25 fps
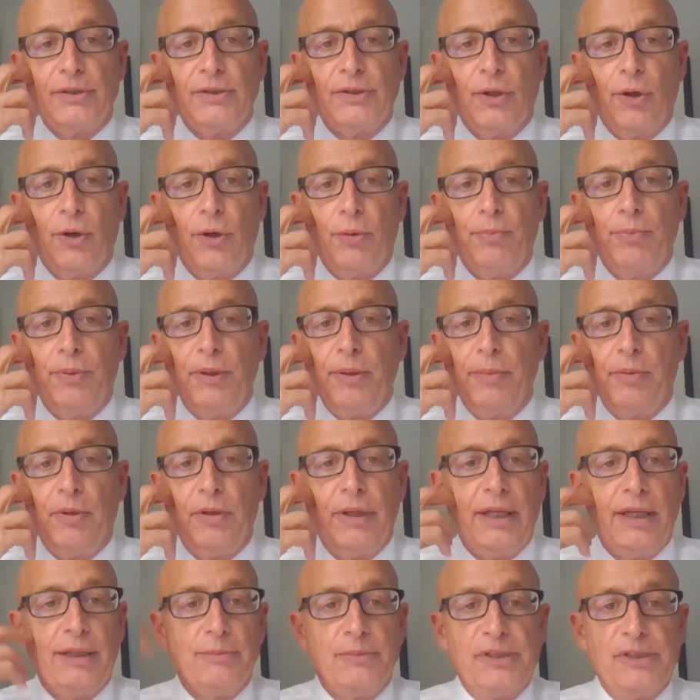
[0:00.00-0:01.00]
so
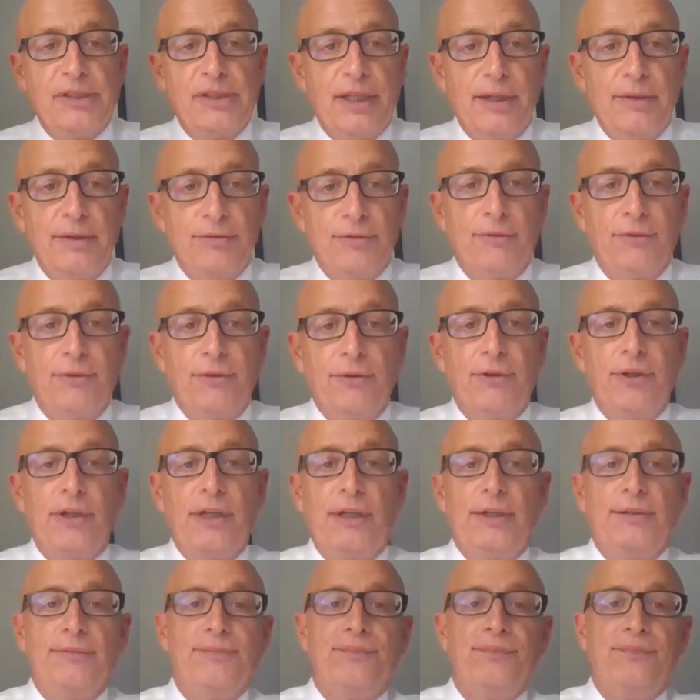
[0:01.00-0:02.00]
people let them stay for
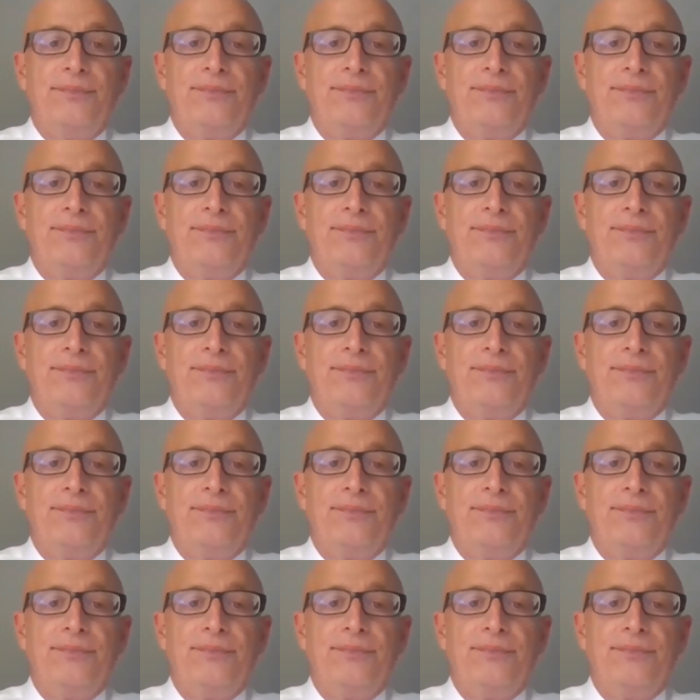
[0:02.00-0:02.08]
free.